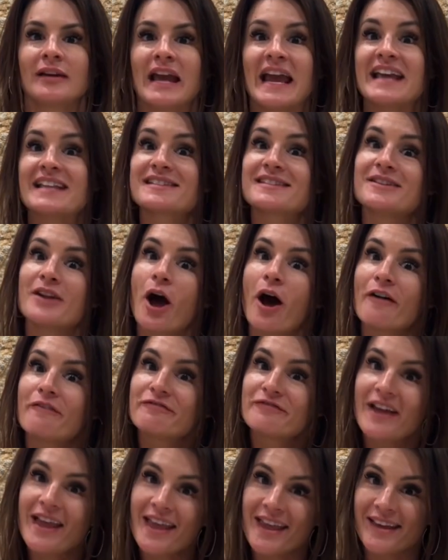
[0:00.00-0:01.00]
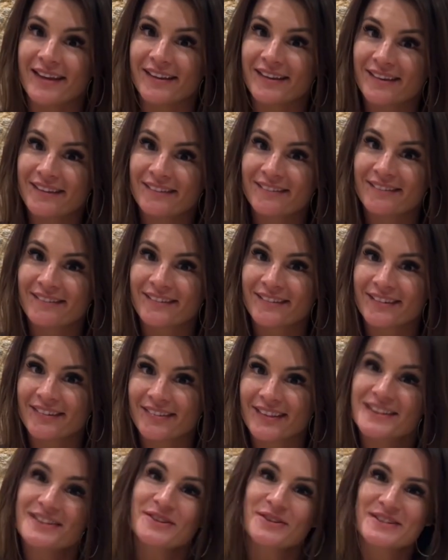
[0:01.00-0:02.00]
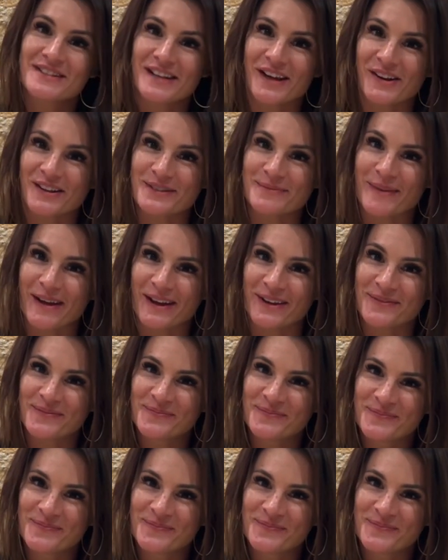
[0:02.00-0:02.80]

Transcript: It's not fake. Let's go see how it's made.